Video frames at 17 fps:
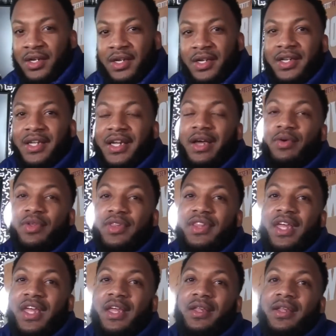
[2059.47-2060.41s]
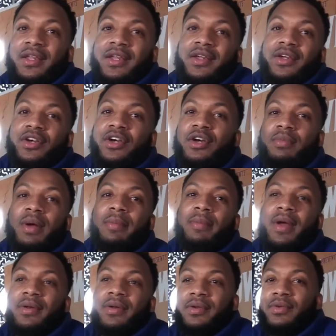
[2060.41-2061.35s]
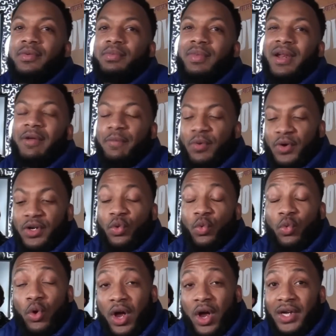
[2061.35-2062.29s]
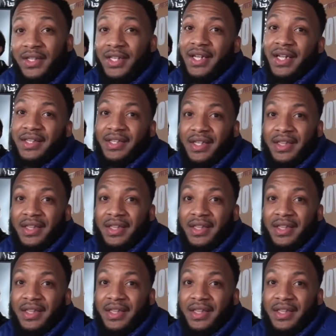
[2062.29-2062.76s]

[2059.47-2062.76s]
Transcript: get what I'm saying? Yeah. Come on, man. Man, I put in work to get